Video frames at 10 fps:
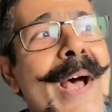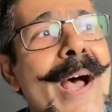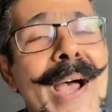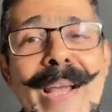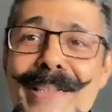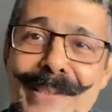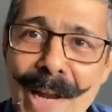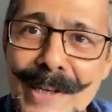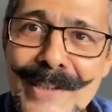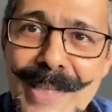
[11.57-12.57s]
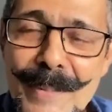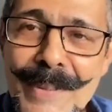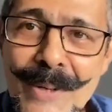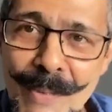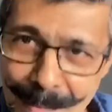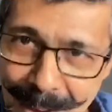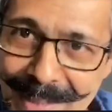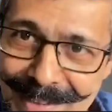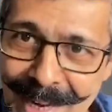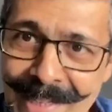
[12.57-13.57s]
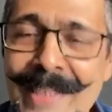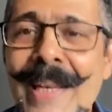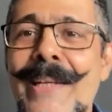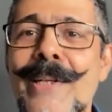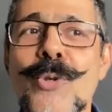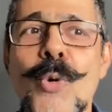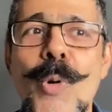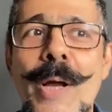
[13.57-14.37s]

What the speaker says: I started sculpting way back in 1982